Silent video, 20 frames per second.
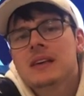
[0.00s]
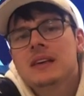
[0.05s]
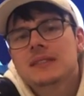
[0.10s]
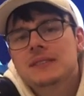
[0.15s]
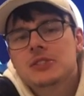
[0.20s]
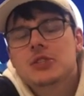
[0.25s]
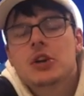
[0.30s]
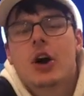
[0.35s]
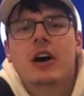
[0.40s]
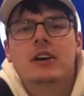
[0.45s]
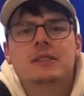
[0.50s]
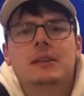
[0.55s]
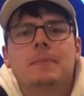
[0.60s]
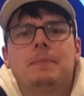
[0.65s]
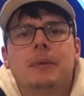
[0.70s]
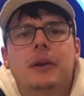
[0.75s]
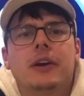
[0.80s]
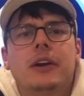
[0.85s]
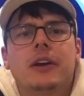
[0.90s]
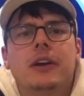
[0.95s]
It's a toss-up
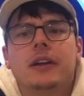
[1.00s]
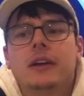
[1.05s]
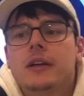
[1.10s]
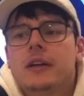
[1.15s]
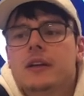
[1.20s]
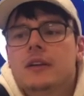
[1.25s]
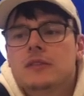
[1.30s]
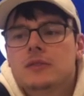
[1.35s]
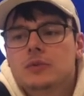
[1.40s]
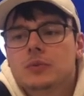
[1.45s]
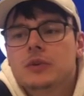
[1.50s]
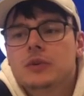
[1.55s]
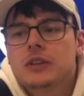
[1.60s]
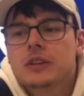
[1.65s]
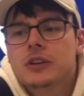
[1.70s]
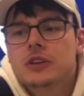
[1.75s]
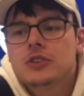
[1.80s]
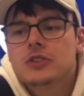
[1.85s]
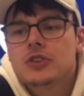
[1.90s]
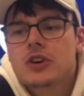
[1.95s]
period. It's a
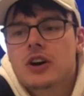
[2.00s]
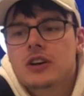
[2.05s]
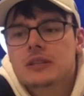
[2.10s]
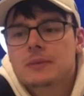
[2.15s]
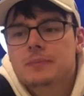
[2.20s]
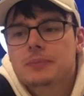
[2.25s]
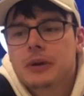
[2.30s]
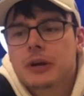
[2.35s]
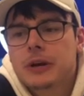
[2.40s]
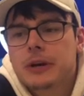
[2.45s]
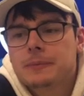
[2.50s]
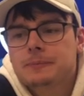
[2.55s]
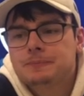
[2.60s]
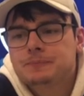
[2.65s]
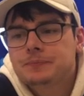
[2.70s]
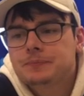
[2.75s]
really good toss-up period.